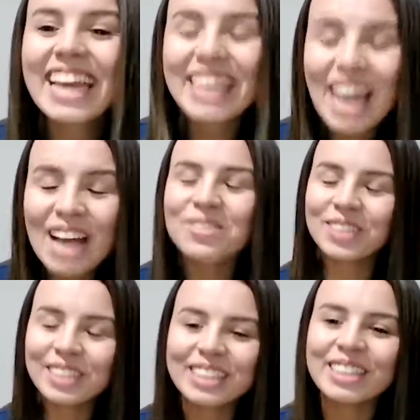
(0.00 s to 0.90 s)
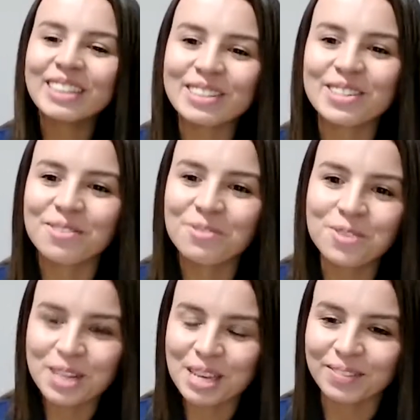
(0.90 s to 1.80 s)
Yeah, I'm really eager for
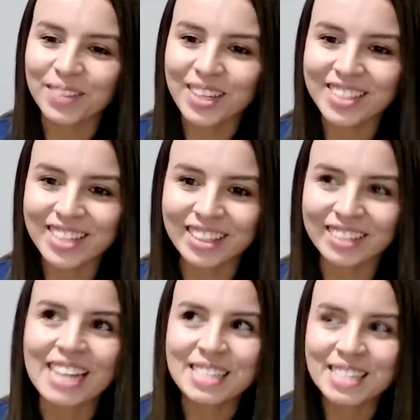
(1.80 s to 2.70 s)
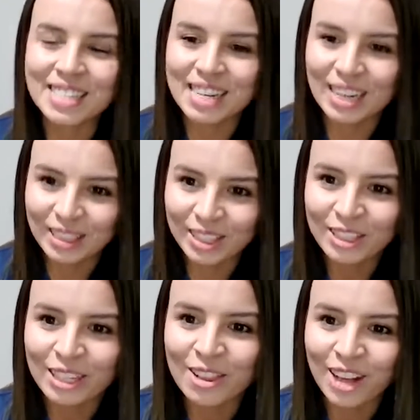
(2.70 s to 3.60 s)
working because I
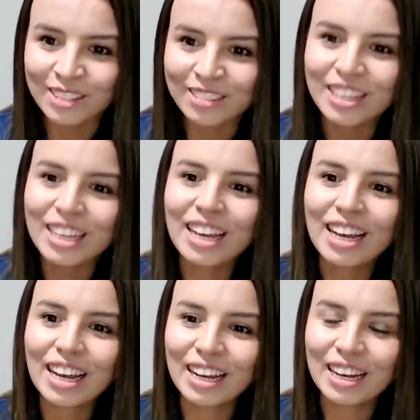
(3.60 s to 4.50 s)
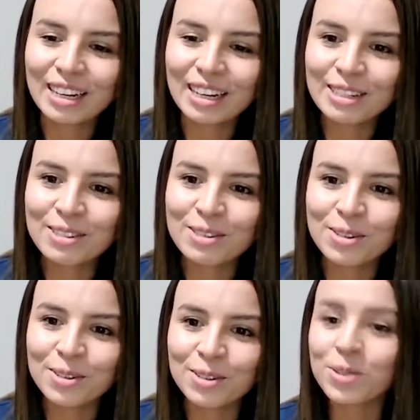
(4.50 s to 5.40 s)
learned a lot
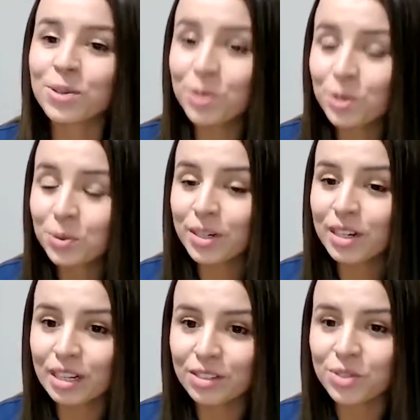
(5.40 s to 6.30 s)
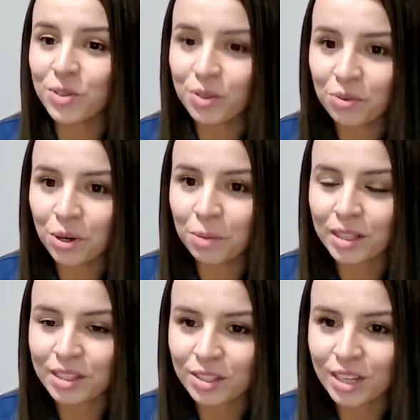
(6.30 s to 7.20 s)
through youth work and through non-formal
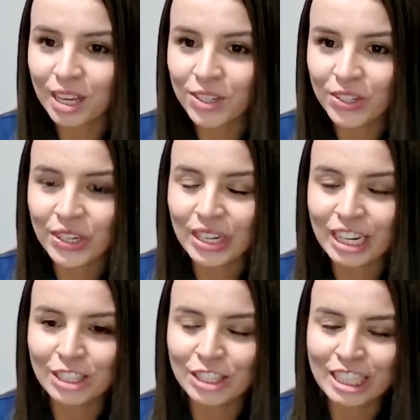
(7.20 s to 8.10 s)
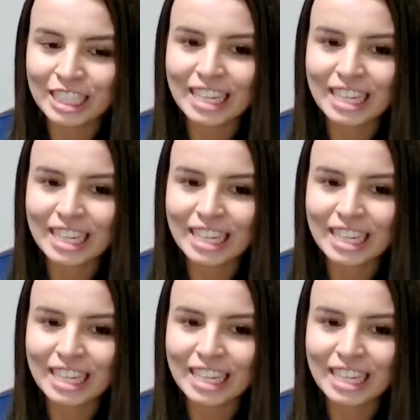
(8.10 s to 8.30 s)
education, and I just